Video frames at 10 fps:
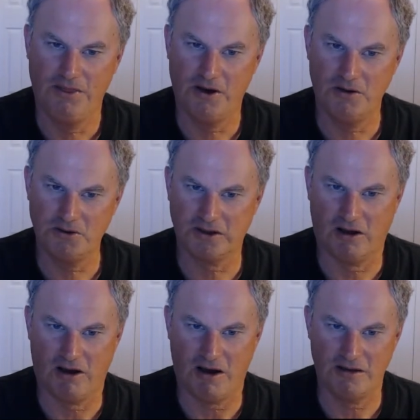Those
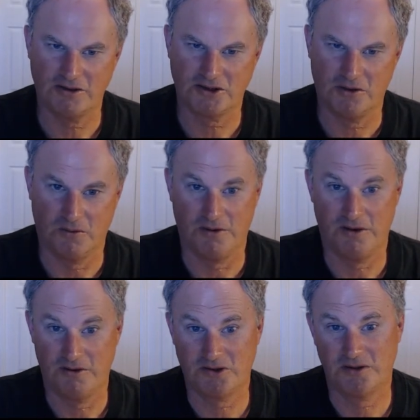laws or
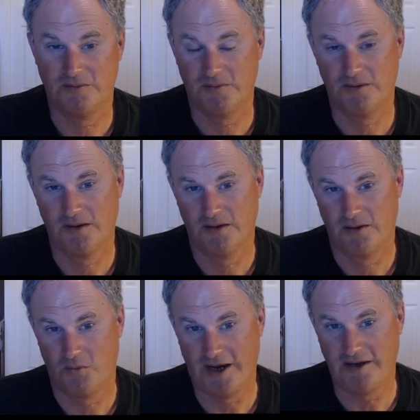those
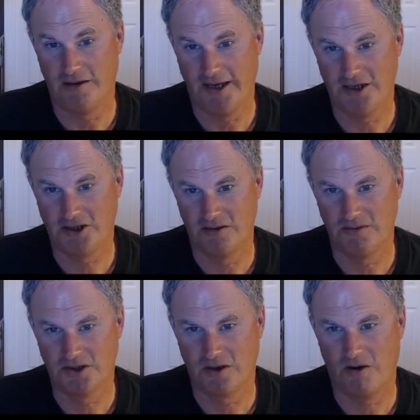
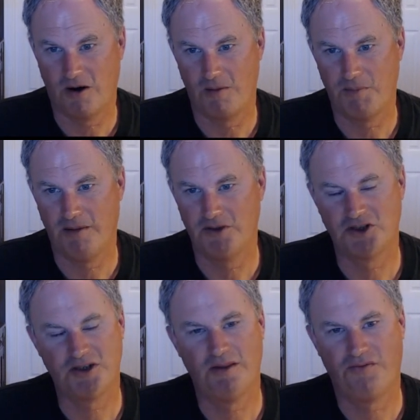regulations are
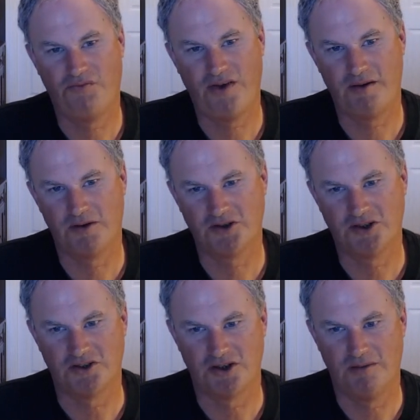published in the federal
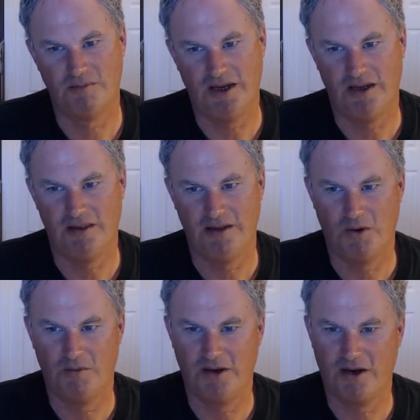system in
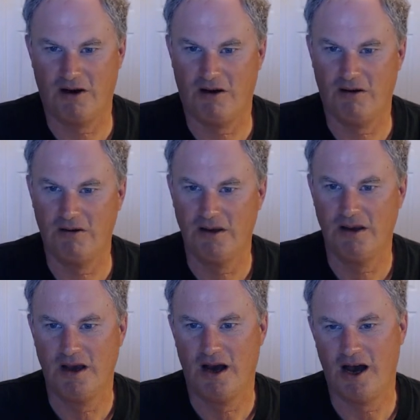what we call,
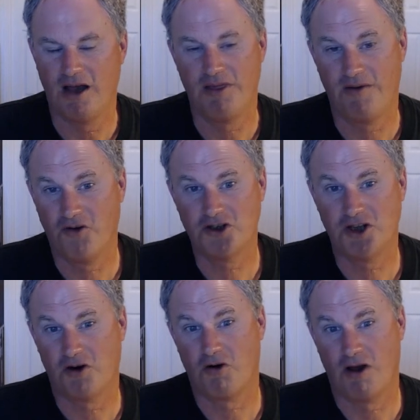first
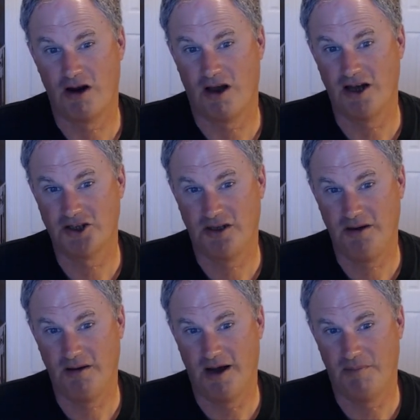they're
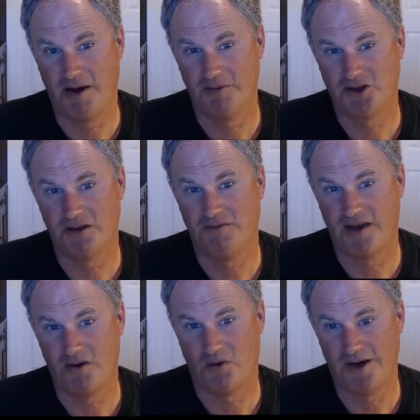chronologically published in the
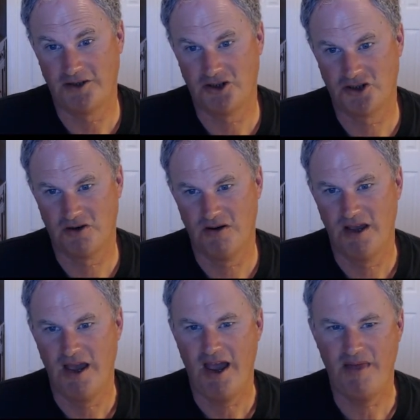Federal Register,
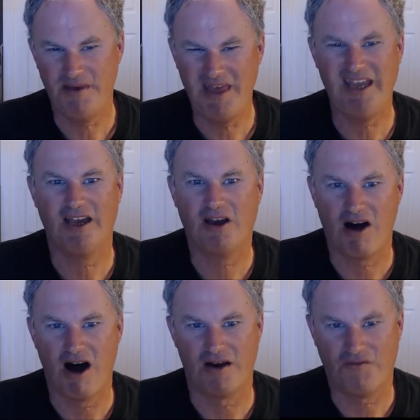and then they get
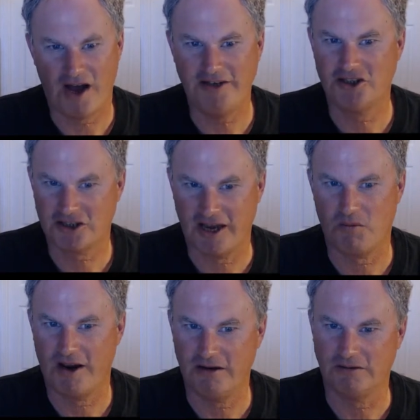codified just
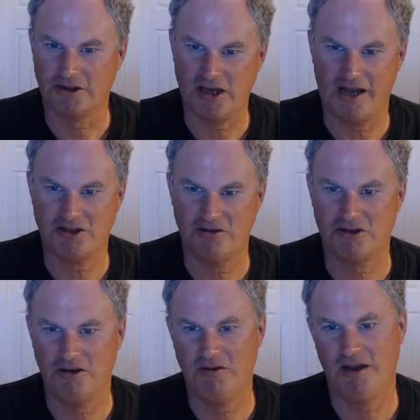like regular
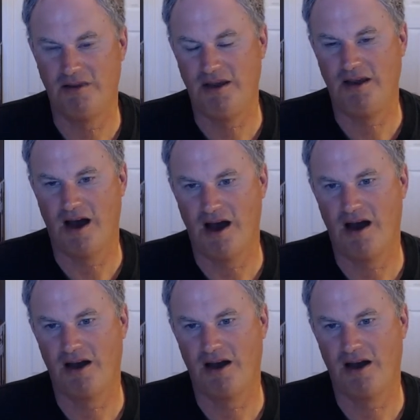statutes do in the